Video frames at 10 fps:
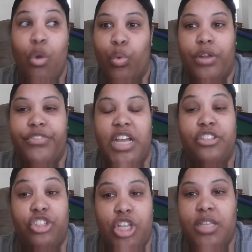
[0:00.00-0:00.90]
would have
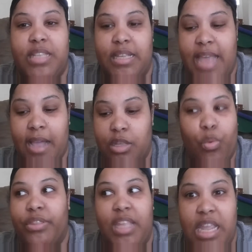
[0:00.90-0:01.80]
done just exactly
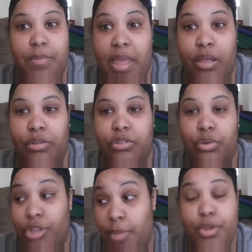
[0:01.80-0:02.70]
what the emails,
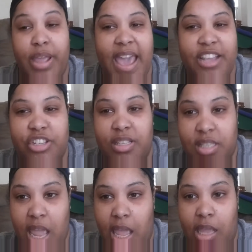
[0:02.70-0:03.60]
the communication
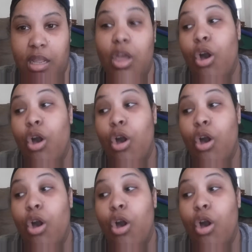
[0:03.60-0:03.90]
said.